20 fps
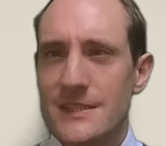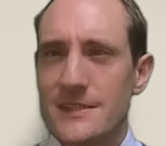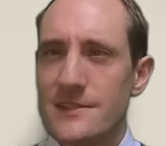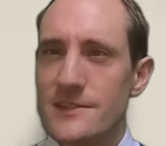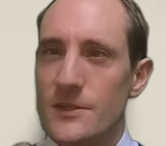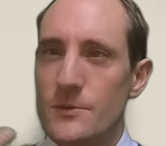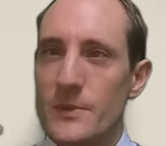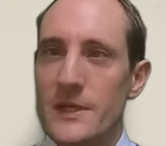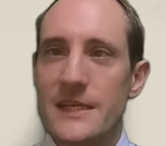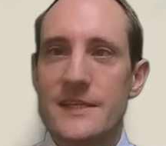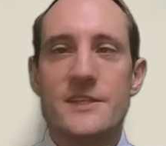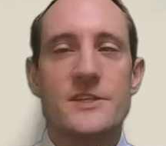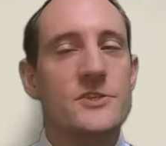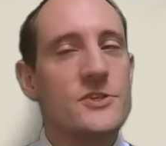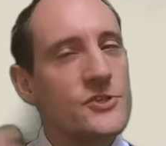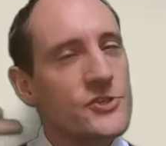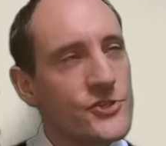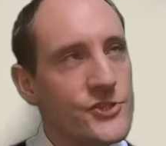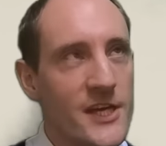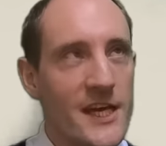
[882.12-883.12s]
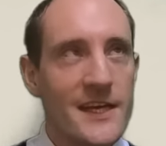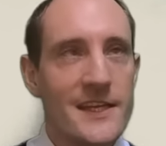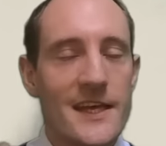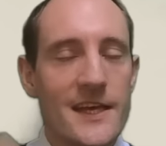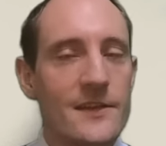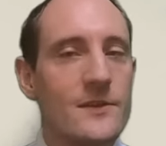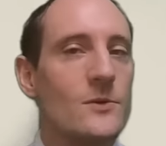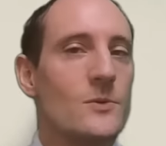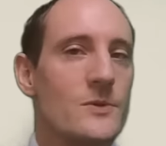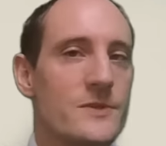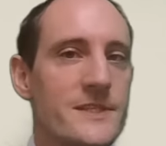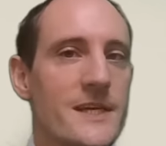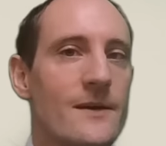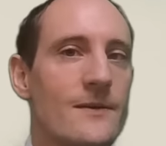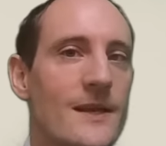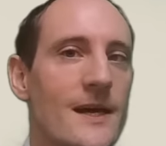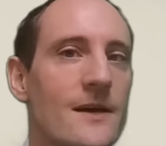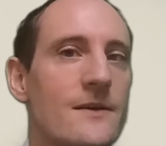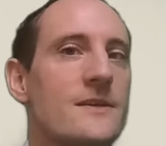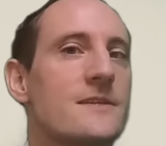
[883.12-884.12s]
so willing to just share their thoughts
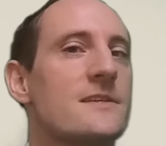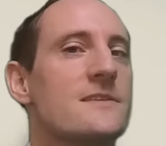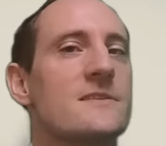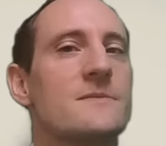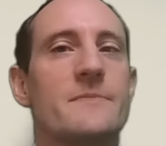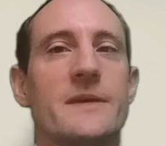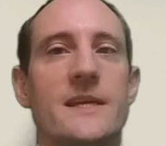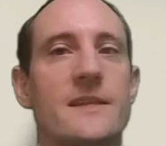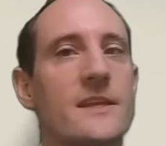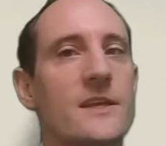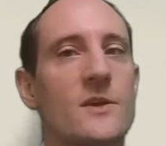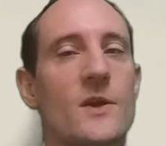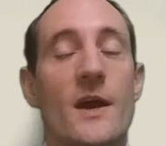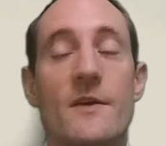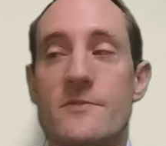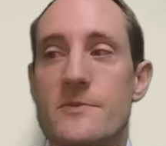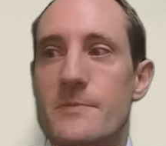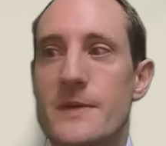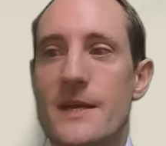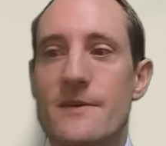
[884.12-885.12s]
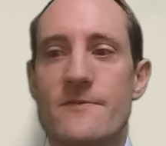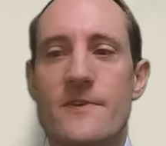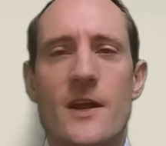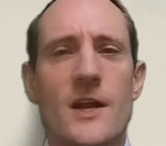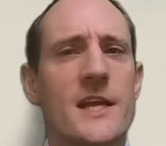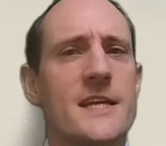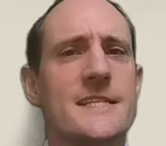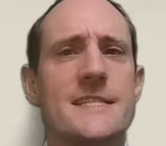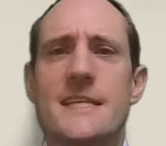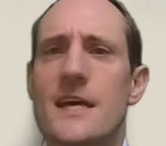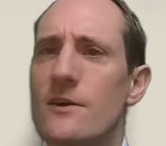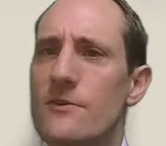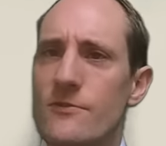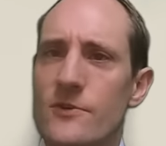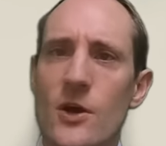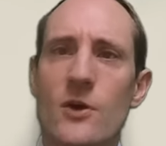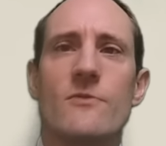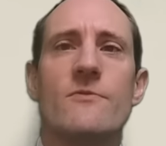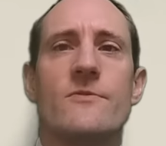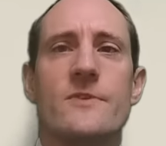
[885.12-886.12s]
out loud. It doesn't mean that you have to be a very
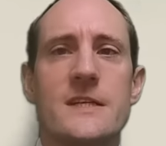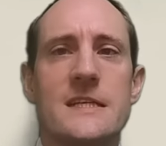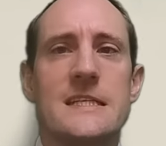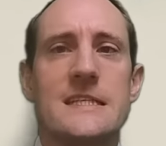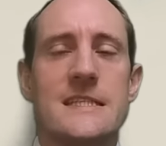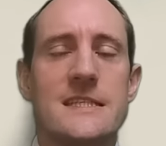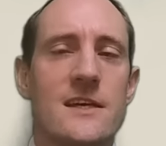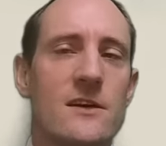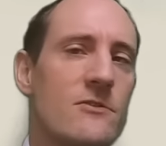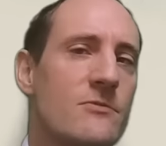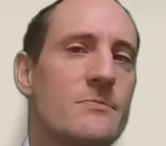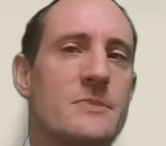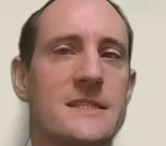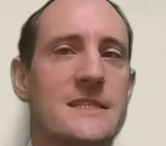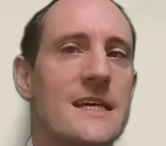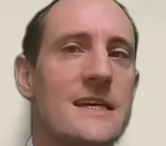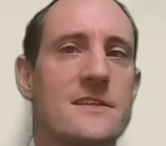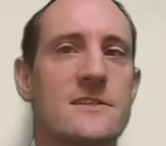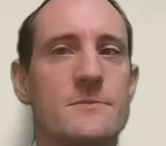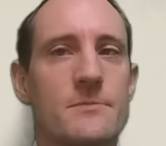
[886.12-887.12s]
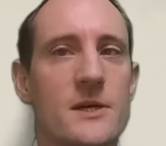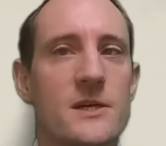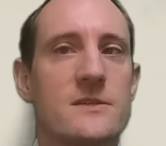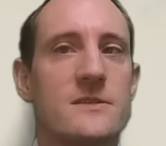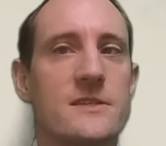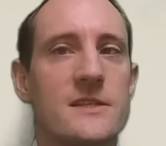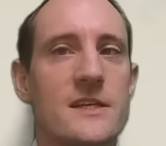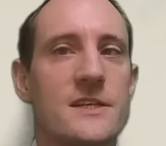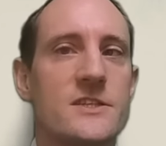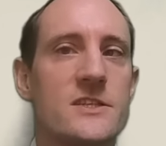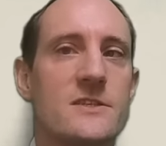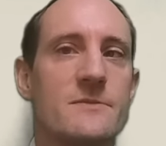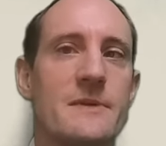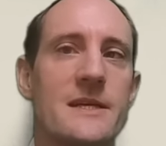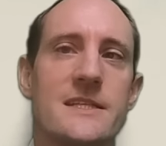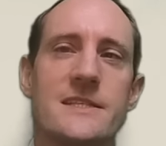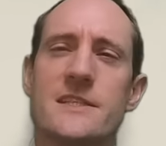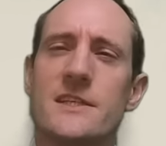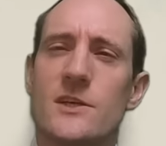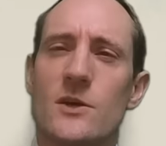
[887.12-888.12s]
self-confident, self-possessed person. It just
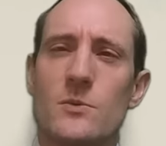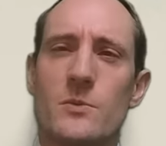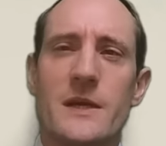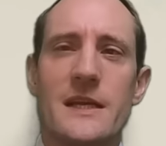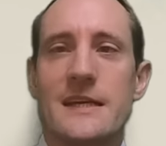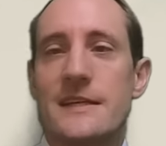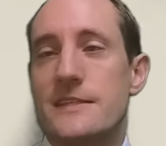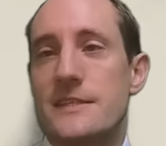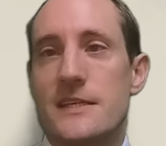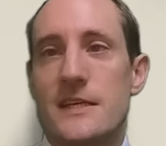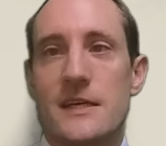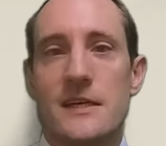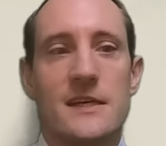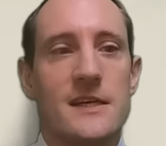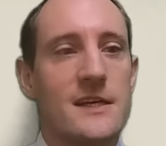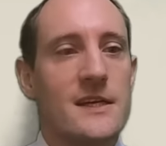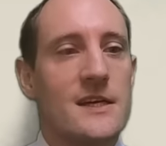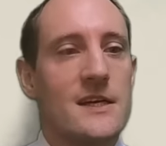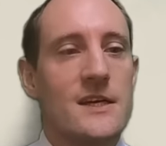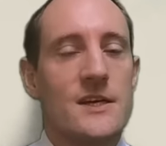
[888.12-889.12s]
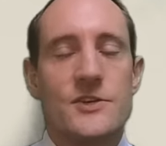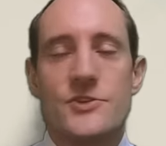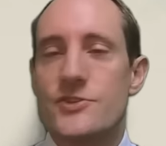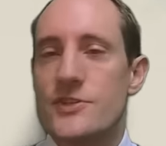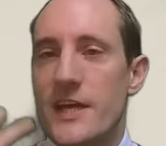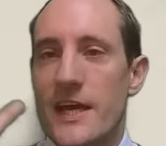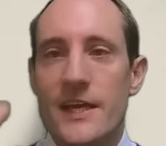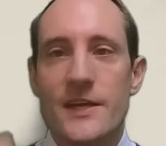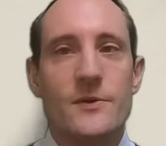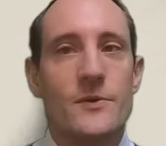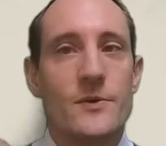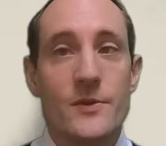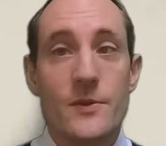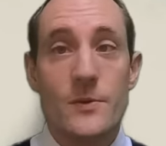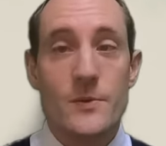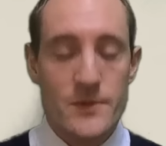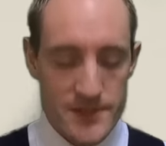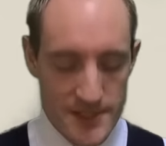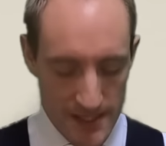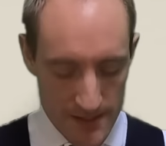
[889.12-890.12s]
means that you're willing to share your
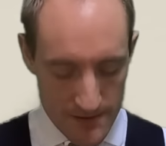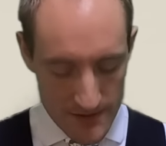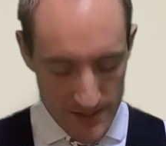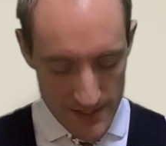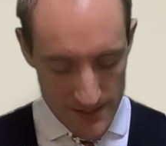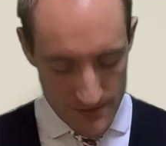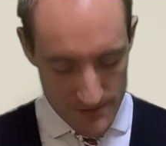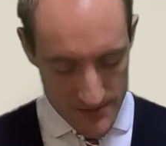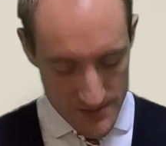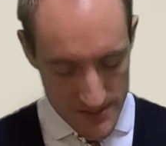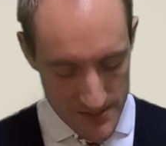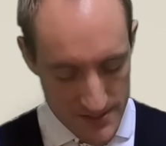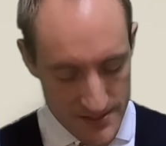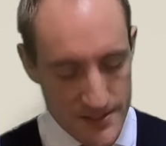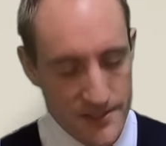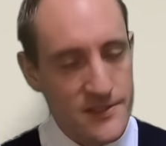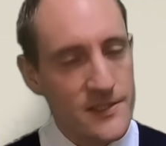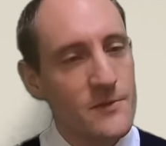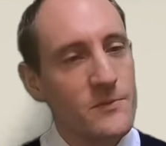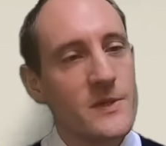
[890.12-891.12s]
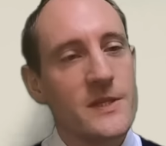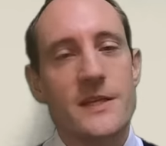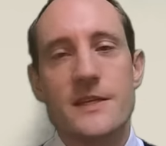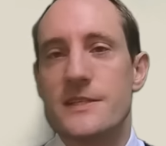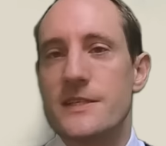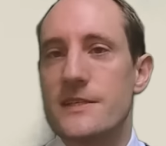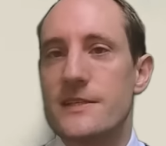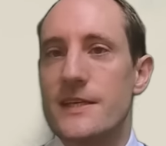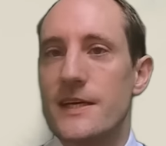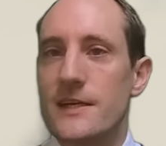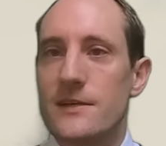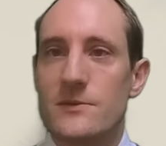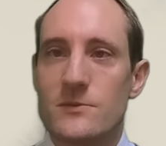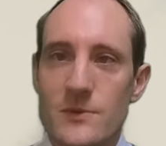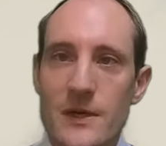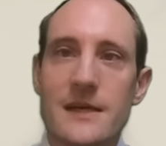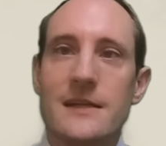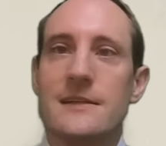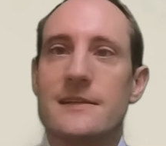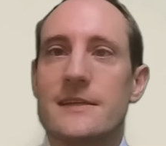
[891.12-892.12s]
thoughts out loud. So someone that did that
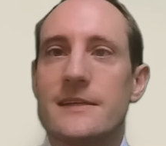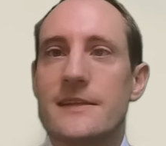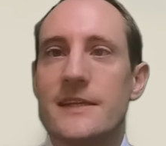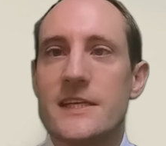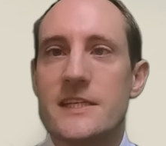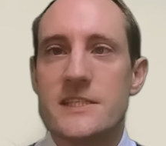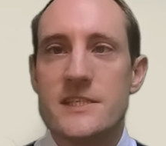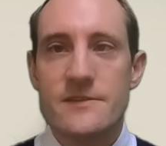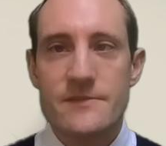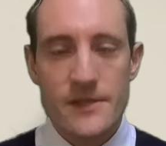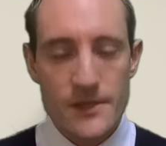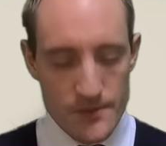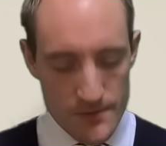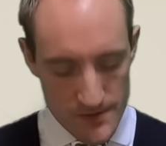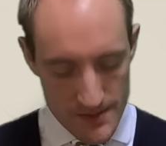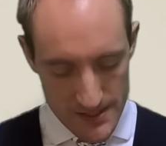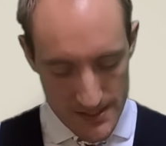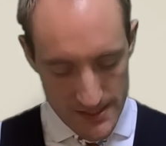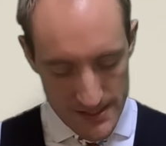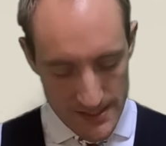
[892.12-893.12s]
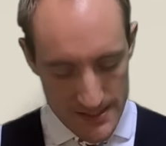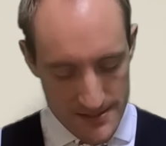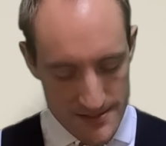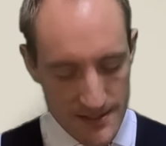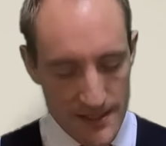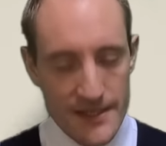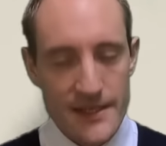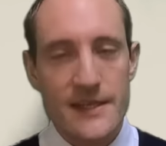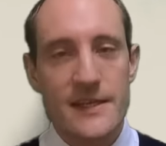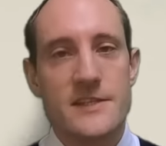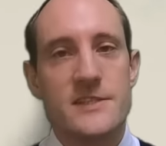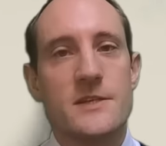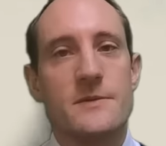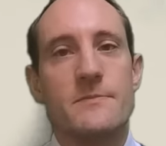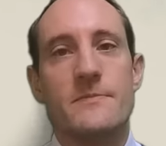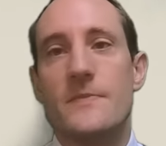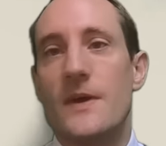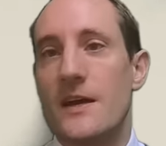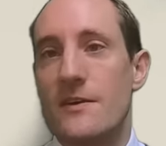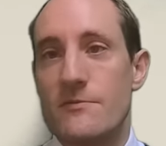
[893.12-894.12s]
well in the interview is likely to
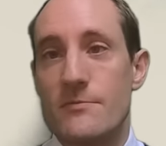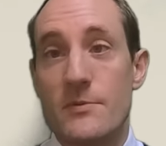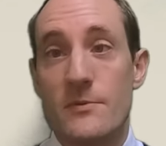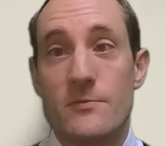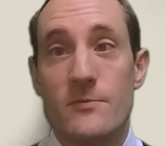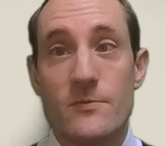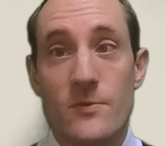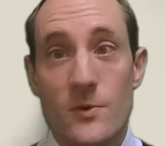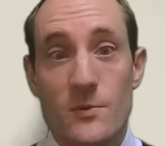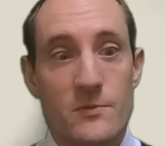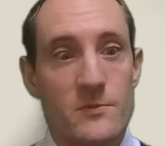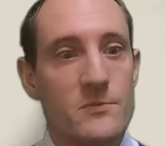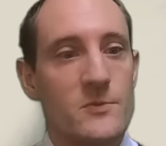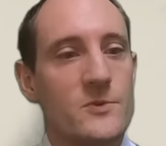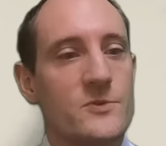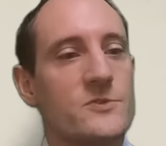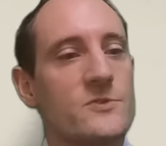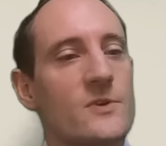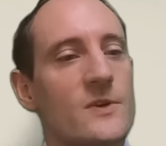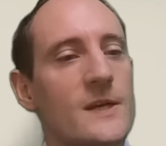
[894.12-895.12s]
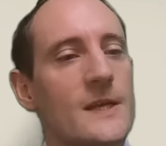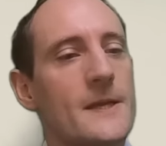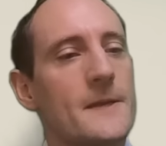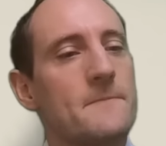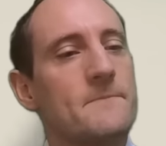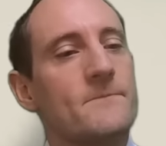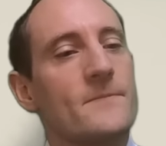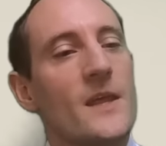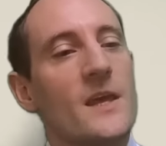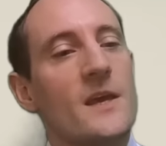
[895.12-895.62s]
have performed more strongly.